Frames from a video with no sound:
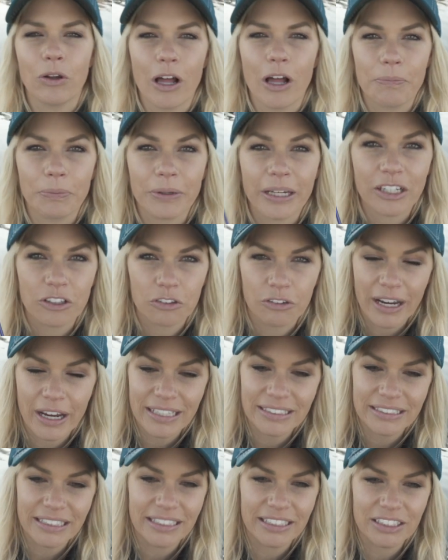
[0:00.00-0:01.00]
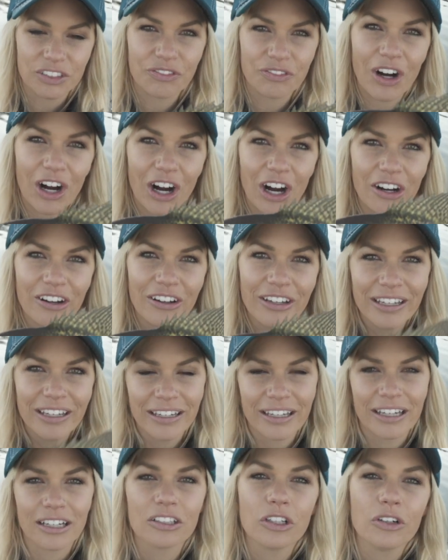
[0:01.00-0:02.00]
up like crazy this fall,
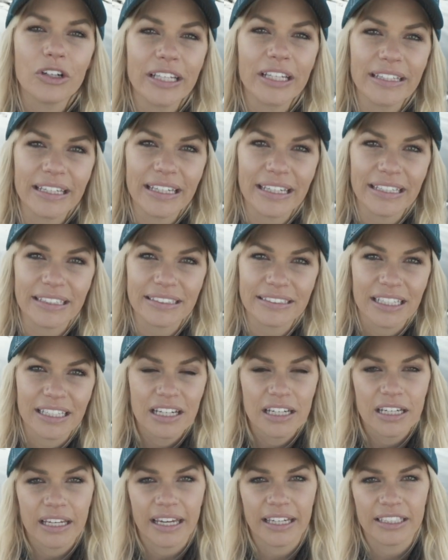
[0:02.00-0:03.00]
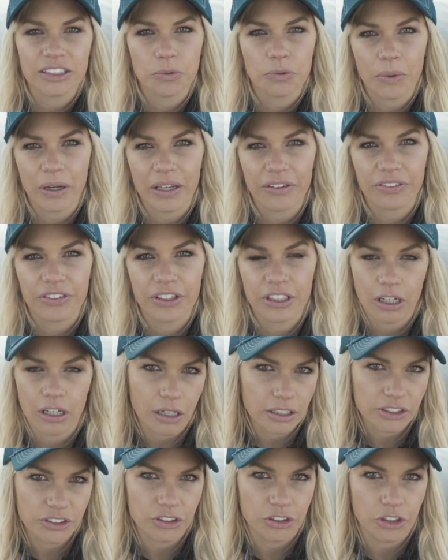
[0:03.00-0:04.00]
including these, is with the
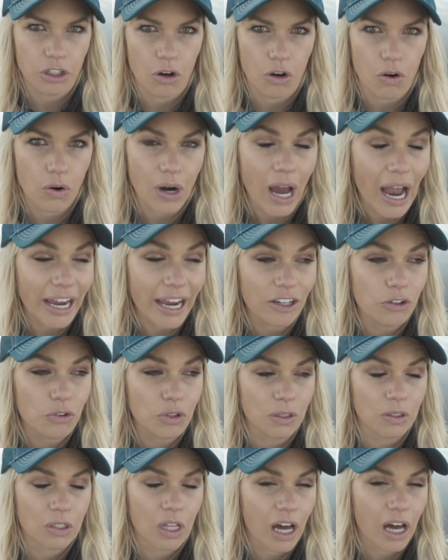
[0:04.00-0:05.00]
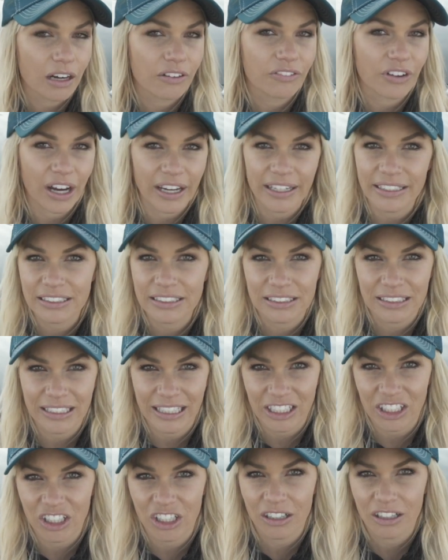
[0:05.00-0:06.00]
tungsten toad. I do a lot of ice
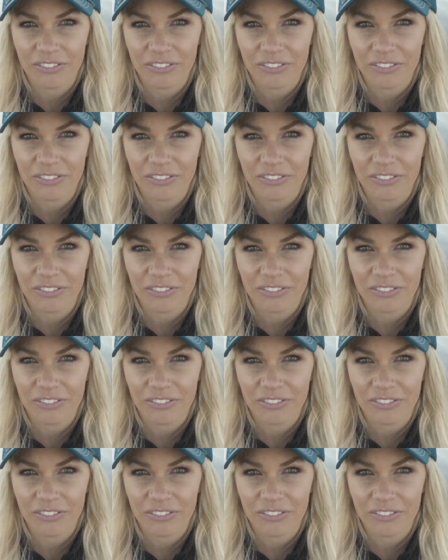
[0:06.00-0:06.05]
gear